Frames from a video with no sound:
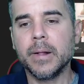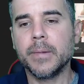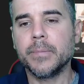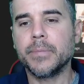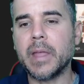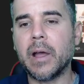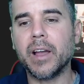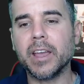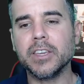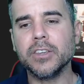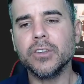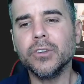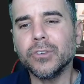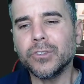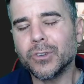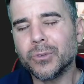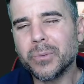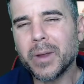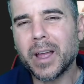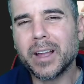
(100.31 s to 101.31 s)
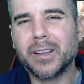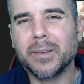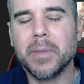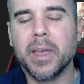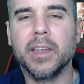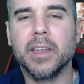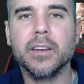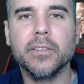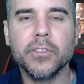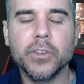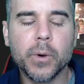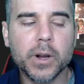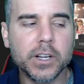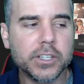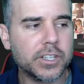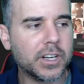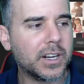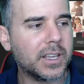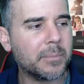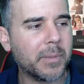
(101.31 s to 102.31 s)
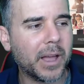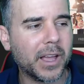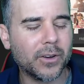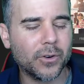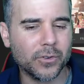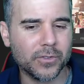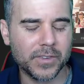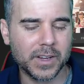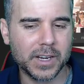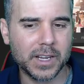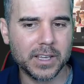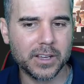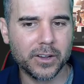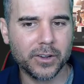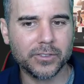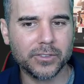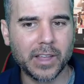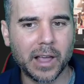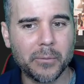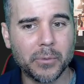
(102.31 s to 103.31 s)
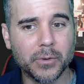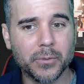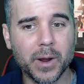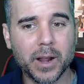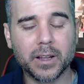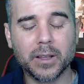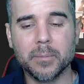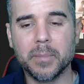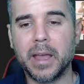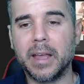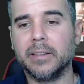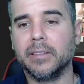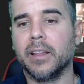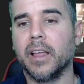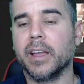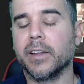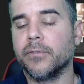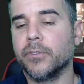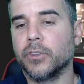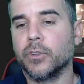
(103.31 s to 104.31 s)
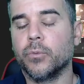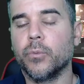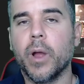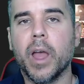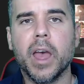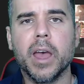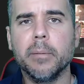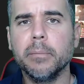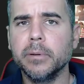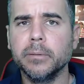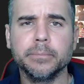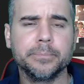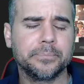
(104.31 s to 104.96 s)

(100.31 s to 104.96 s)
Now I used to recommend, if you watch any of my old videos, I would recommend like for the web,